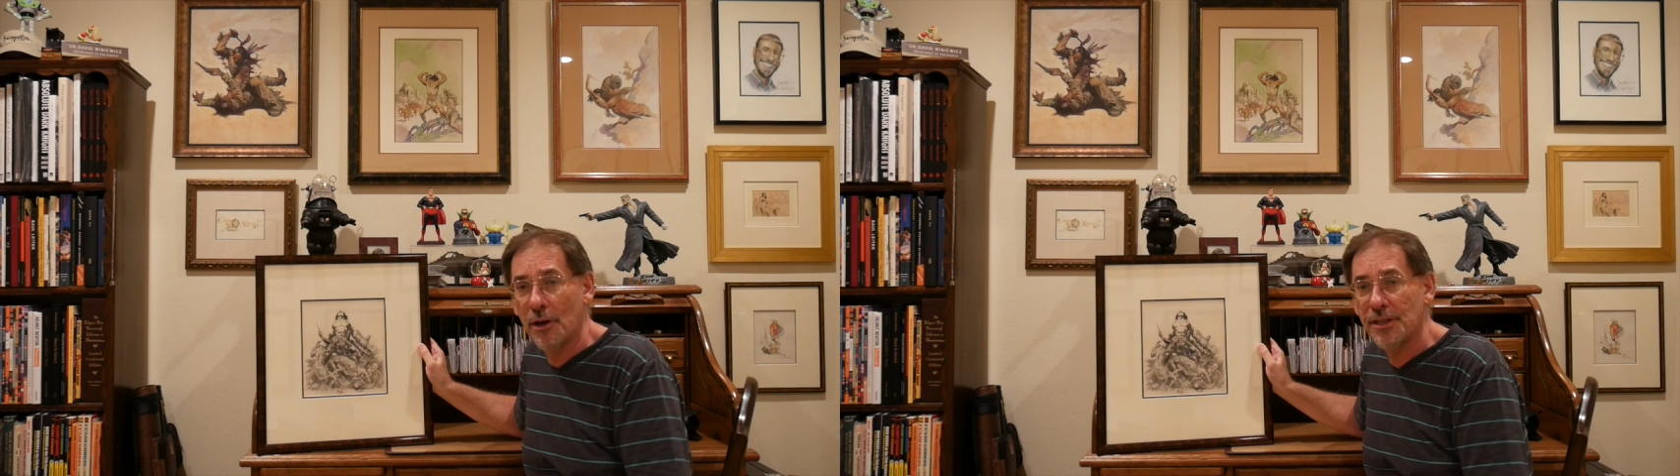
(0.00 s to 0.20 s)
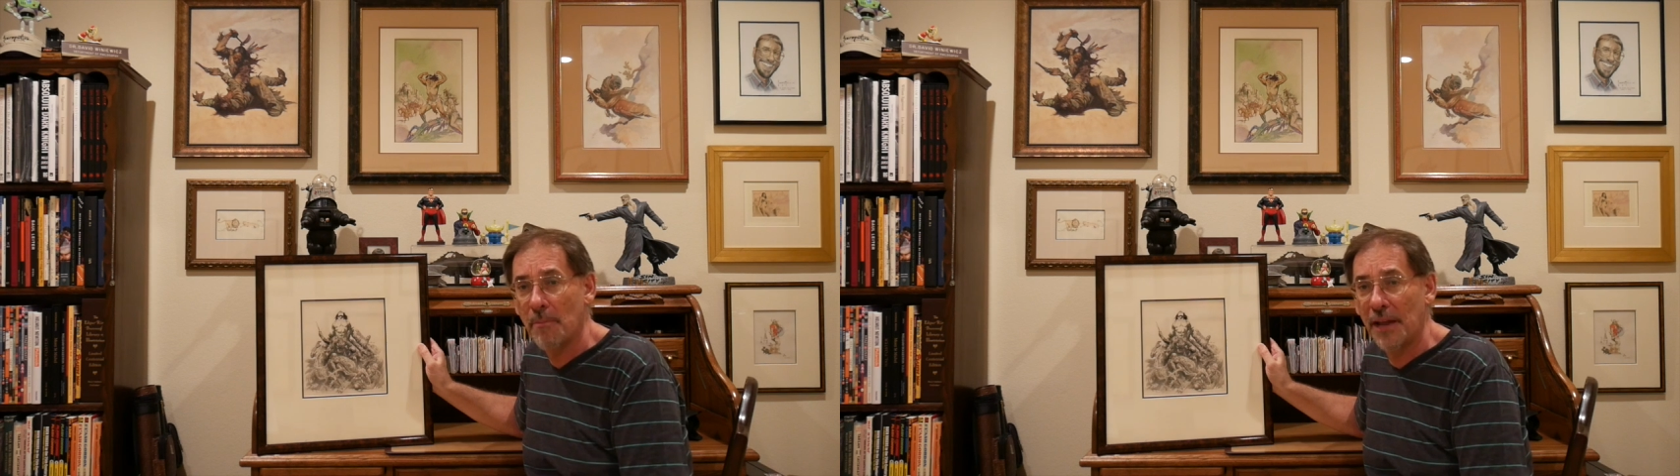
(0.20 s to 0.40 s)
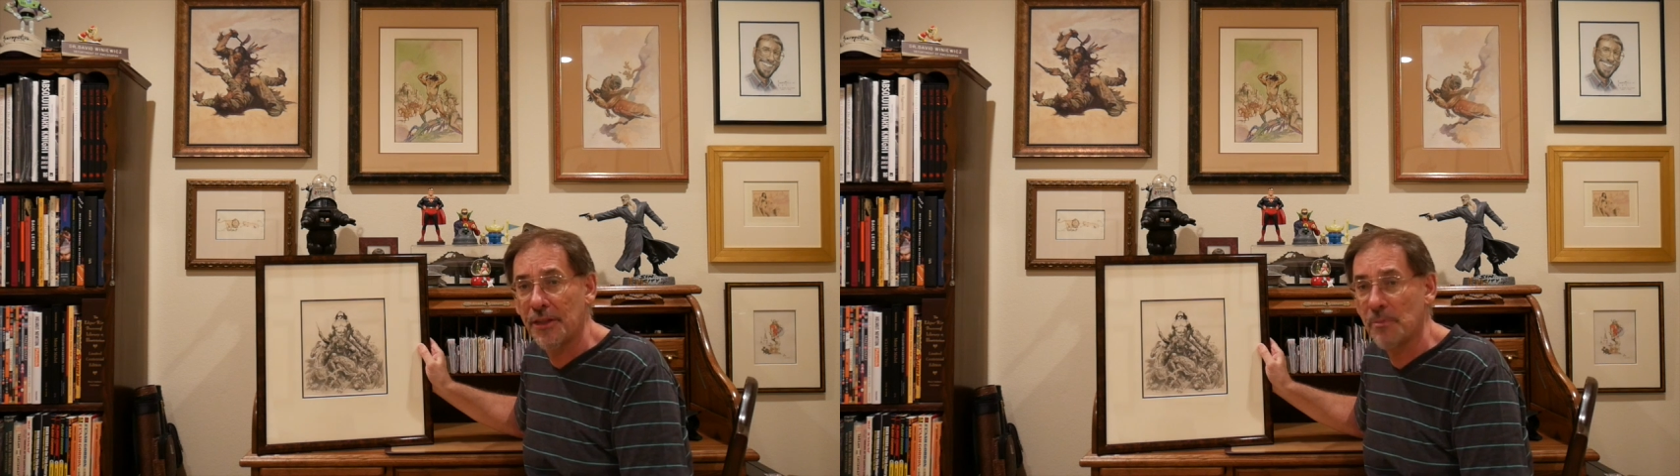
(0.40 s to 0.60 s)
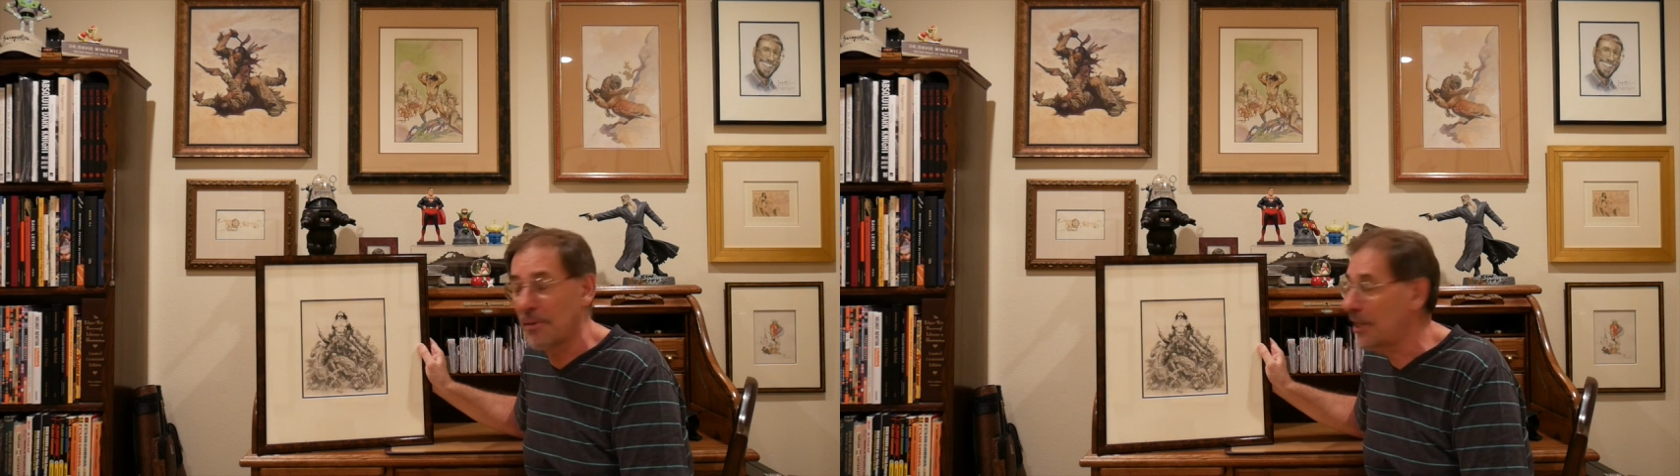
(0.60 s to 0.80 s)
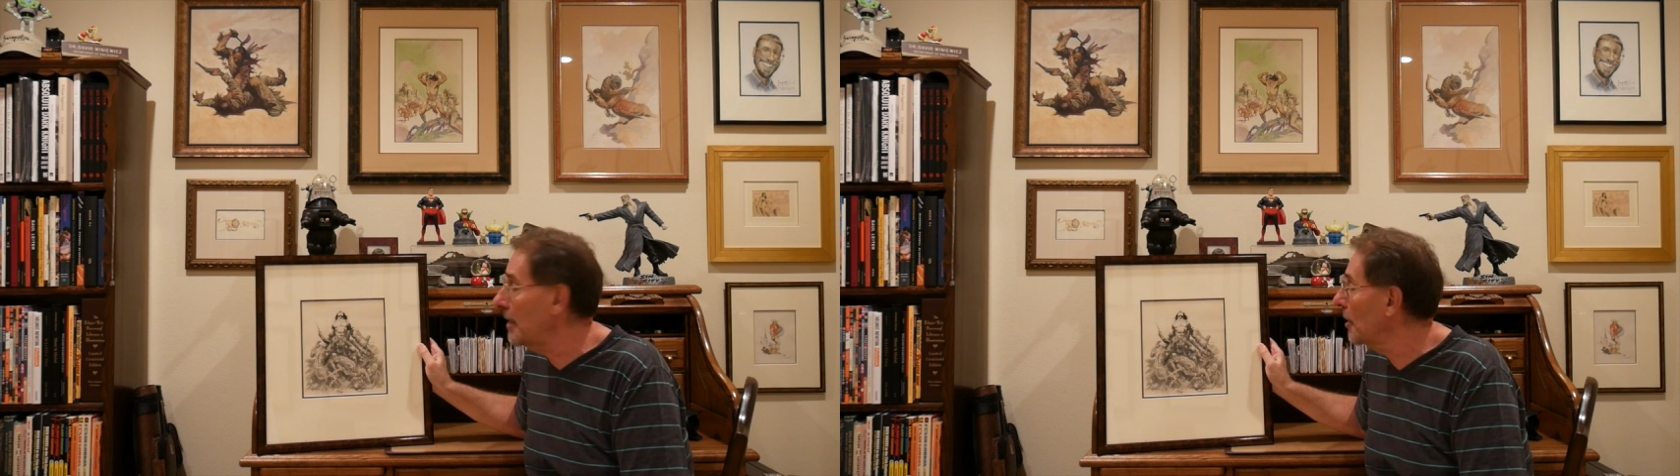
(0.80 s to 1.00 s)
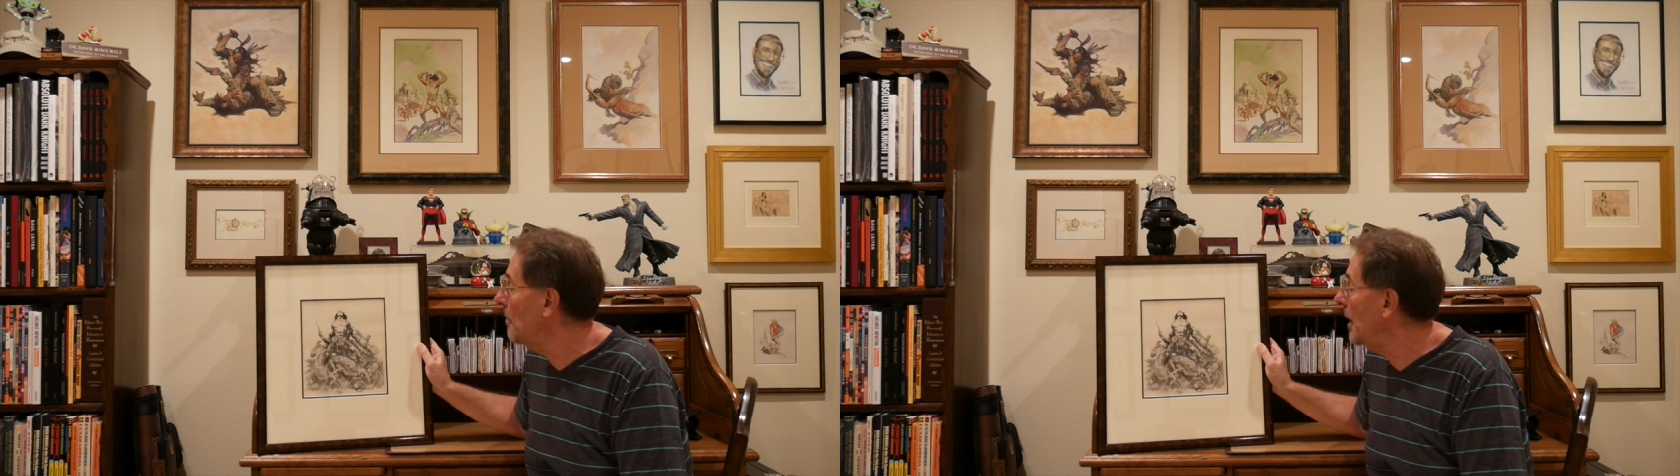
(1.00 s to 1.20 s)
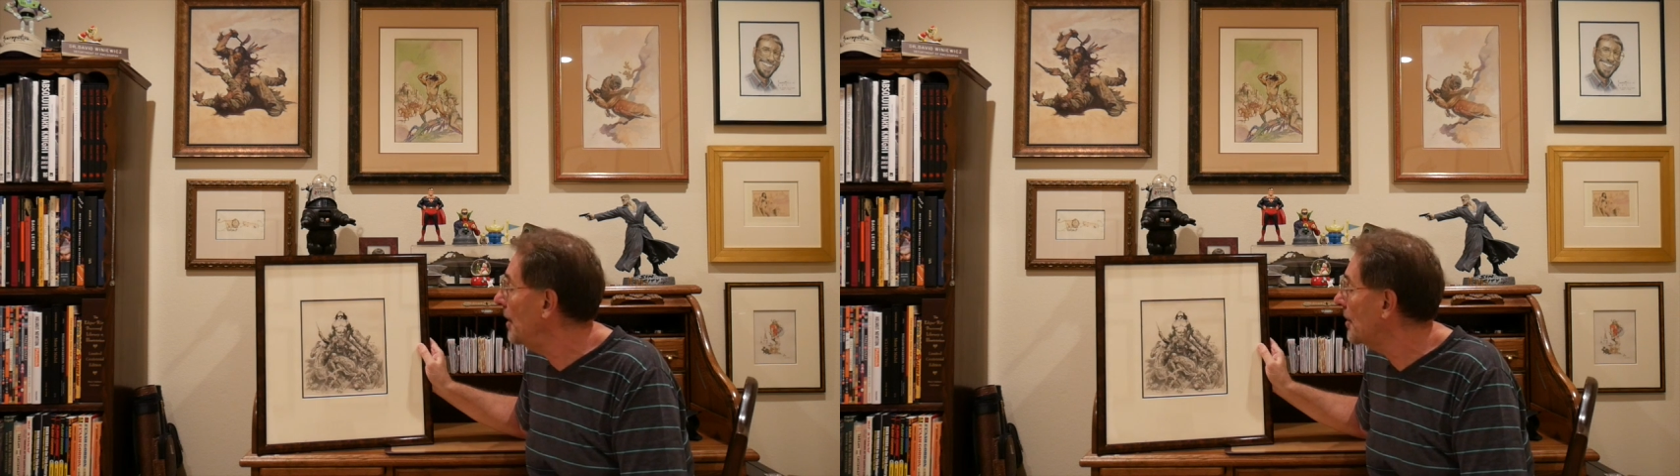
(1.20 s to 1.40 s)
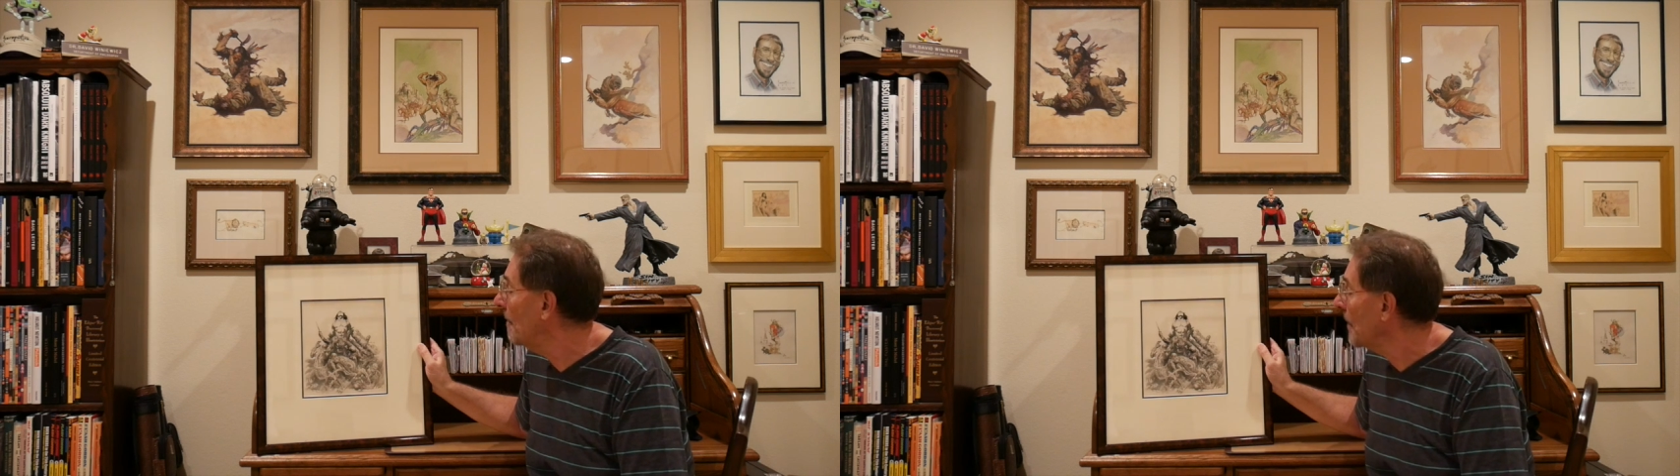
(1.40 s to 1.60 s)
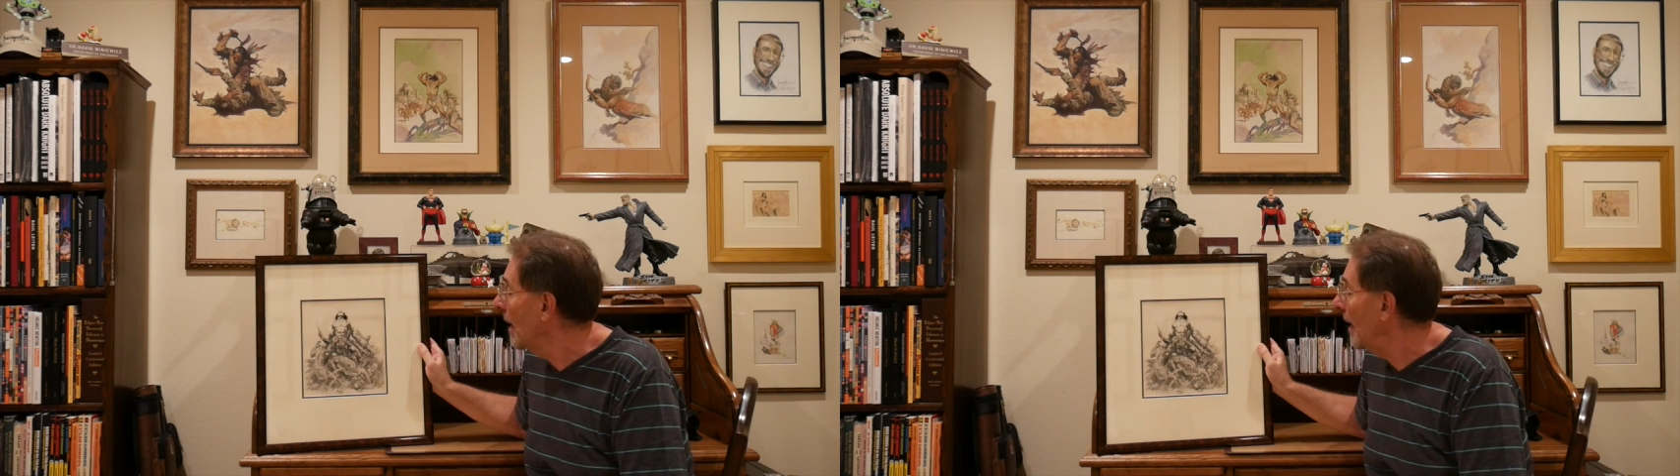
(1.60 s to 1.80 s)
words about this particular piece.